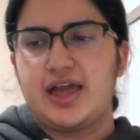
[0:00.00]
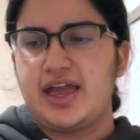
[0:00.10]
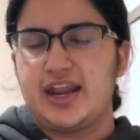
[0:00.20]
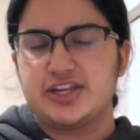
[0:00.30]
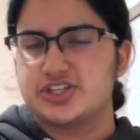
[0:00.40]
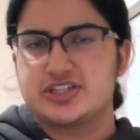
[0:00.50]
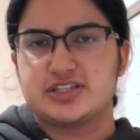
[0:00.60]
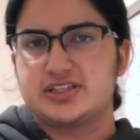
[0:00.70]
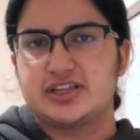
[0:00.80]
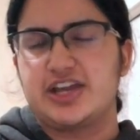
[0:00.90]
And I
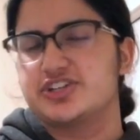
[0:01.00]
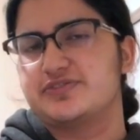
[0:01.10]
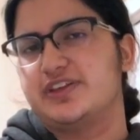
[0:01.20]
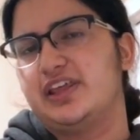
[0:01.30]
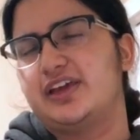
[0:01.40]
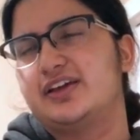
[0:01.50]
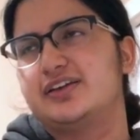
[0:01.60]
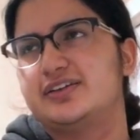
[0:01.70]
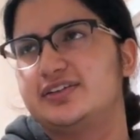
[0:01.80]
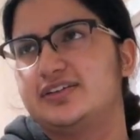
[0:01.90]
just, I just feel like,
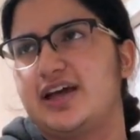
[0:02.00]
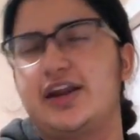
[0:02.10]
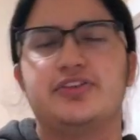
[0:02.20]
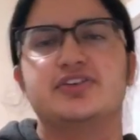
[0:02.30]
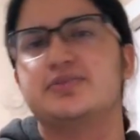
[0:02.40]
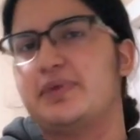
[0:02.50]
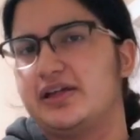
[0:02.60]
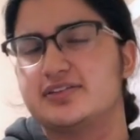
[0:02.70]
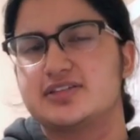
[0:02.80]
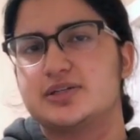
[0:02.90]
I know there's a
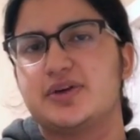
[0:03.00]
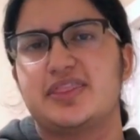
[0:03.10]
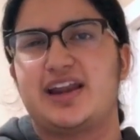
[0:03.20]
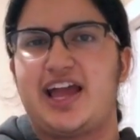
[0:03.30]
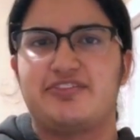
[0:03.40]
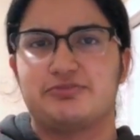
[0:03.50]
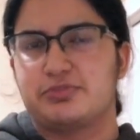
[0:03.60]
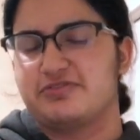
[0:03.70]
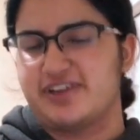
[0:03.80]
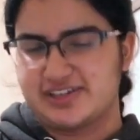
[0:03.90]
balance to it that I haven't
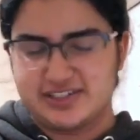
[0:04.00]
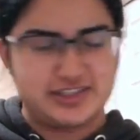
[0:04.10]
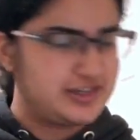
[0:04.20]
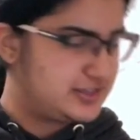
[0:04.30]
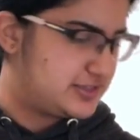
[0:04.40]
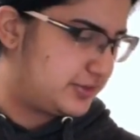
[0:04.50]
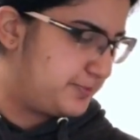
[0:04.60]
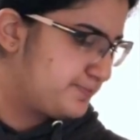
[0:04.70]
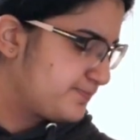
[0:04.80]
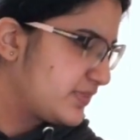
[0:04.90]
perfected yet. So
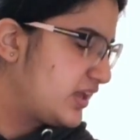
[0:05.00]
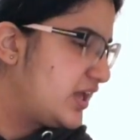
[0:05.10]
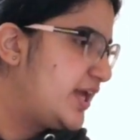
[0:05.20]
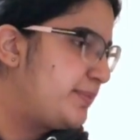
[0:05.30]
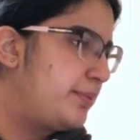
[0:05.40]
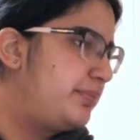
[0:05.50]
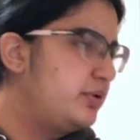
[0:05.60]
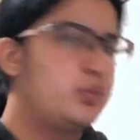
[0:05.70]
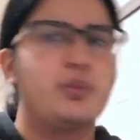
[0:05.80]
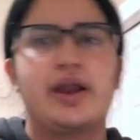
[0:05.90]
I'm a bit
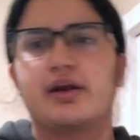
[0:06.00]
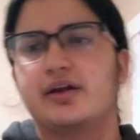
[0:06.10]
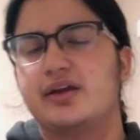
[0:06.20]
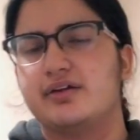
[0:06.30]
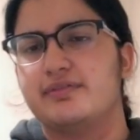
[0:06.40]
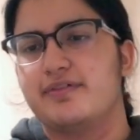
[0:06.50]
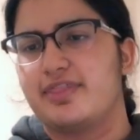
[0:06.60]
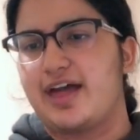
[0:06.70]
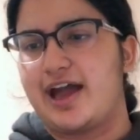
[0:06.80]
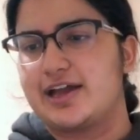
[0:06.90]
wary of
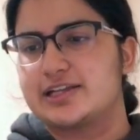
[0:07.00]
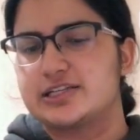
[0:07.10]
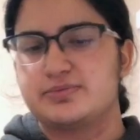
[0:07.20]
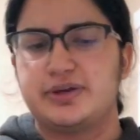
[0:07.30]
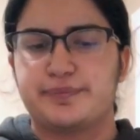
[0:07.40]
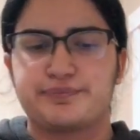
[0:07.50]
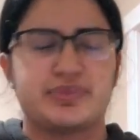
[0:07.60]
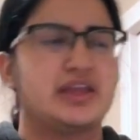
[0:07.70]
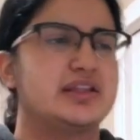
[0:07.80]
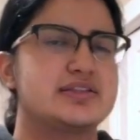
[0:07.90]
that, but
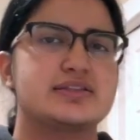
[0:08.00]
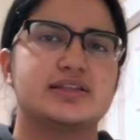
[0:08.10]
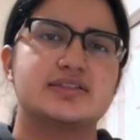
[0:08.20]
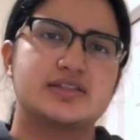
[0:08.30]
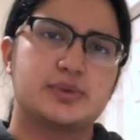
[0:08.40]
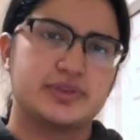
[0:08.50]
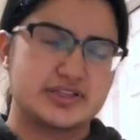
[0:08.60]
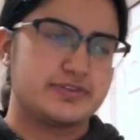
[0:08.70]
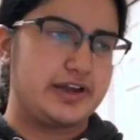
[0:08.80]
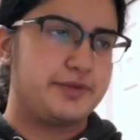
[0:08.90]
let's, let's stick with this
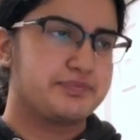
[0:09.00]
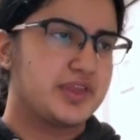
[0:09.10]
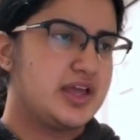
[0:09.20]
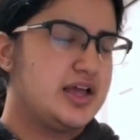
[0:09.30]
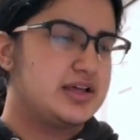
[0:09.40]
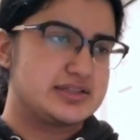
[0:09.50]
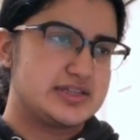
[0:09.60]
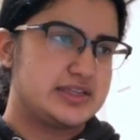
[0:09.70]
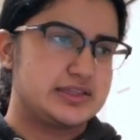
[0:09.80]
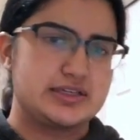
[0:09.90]
for now. Let's
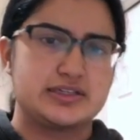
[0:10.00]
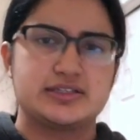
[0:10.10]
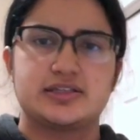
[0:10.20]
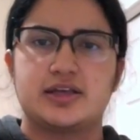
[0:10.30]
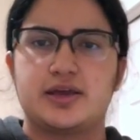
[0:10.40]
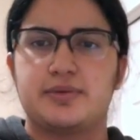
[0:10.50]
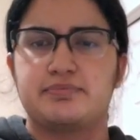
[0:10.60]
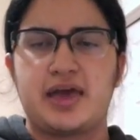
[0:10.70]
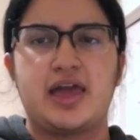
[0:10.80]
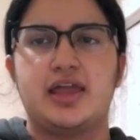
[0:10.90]
take this
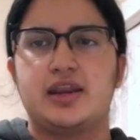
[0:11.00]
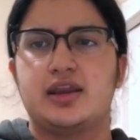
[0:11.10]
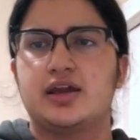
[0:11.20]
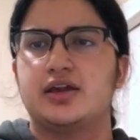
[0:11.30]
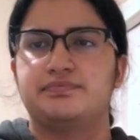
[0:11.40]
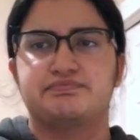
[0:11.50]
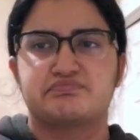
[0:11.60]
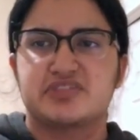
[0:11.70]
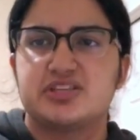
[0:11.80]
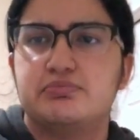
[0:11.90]
pen,
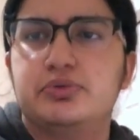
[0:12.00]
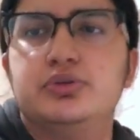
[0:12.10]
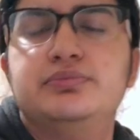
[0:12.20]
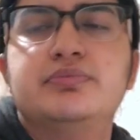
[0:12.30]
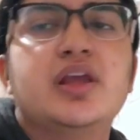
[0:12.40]
simple.